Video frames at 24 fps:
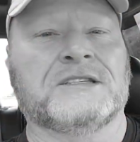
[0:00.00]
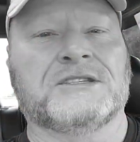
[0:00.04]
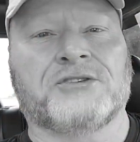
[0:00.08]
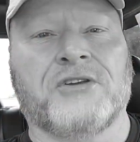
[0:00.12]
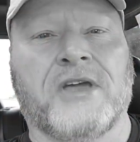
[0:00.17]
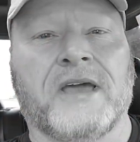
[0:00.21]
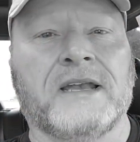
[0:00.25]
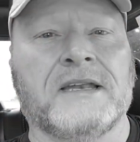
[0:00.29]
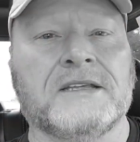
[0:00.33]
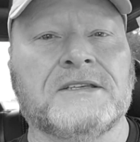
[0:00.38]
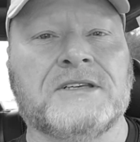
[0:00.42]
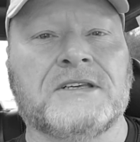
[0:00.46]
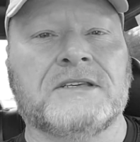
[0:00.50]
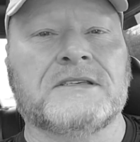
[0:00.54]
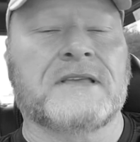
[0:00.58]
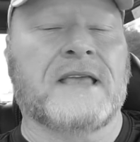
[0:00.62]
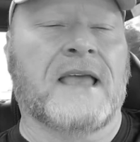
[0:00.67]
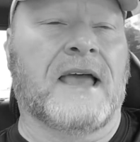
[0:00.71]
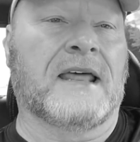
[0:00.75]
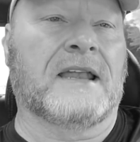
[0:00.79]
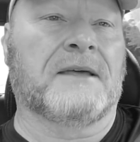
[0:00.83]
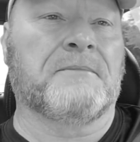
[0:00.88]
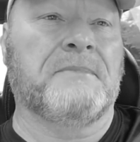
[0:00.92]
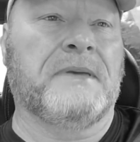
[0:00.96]
my strategy's
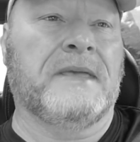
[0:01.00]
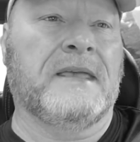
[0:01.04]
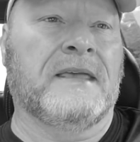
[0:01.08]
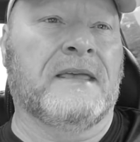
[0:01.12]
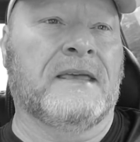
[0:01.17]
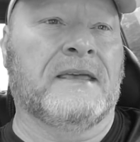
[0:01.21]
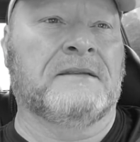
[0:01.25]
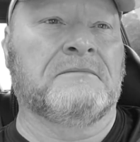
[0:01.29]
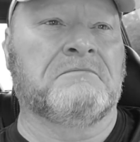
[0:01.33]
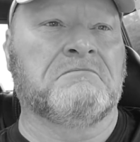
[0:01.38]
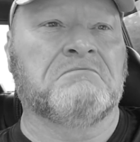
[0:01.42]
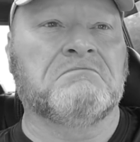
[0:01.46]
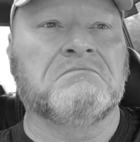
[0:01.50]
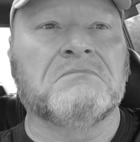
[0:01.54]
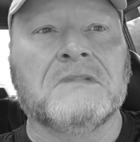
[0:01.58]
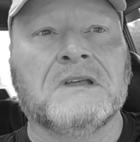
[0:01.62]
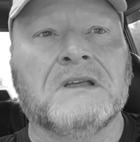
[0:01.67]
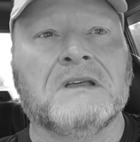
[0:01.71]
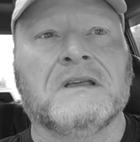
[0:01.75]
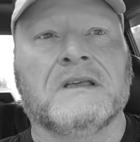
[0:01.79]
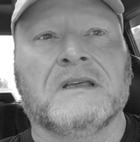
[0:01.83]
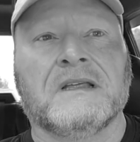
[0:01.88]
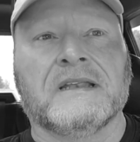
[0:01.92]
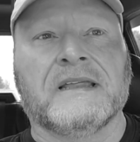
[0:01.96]
kind of been
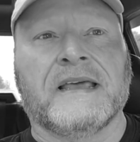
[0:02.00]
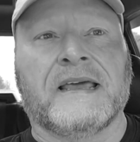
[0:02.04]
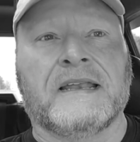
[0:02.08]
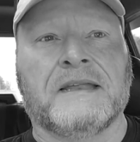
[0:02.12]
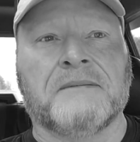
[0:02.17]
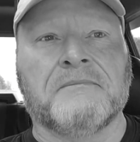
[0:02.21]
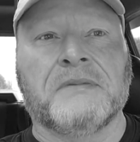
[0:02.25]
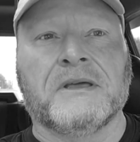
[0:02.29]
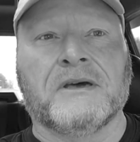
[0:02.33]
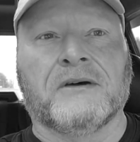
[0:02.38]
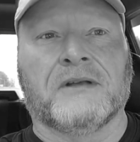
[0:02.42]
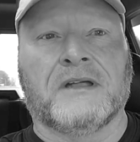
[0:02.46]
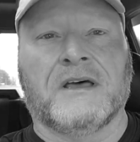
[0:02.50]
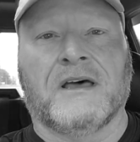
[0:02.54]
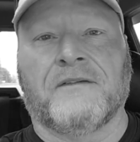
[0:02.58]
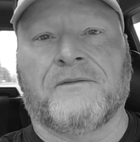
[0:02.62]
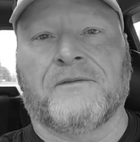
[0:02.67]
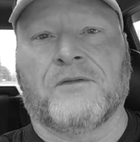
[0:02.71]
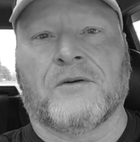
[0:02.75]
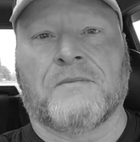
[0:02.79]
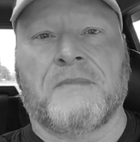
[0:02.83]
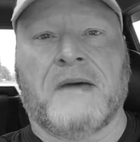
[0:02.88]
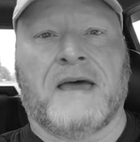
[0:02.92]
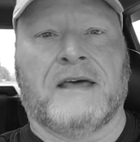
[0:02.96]
let it build
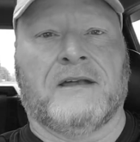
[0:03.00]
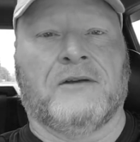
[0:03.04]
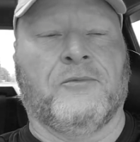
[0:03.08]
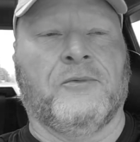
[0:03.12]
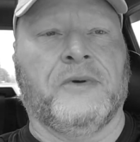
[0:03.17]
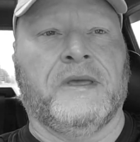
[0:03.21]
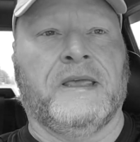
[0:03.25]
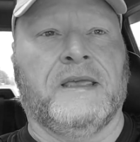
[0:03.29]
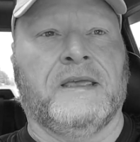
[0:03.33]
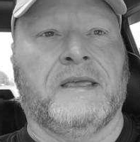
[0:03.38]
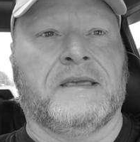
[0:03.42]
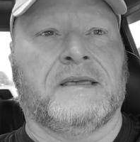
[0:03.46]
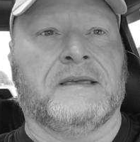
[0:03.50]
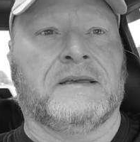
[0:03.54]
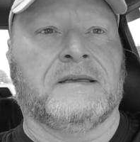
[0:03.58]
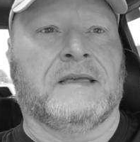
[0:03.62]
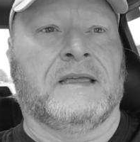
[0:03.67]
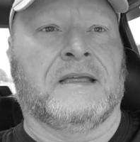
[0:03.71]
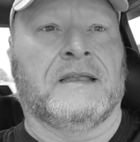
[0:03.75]
up for about a week,